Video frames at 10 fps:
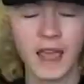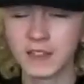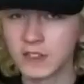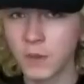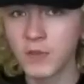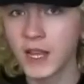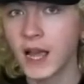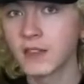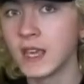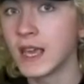It's something
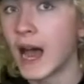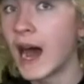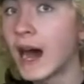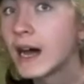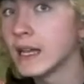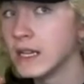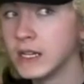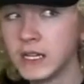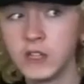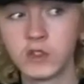I think I
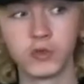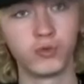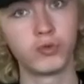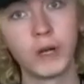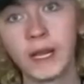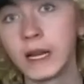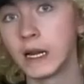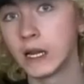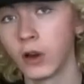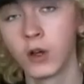need to
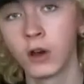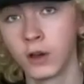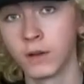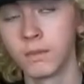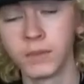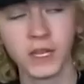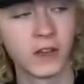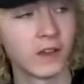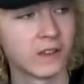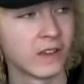really learn,
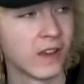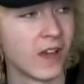because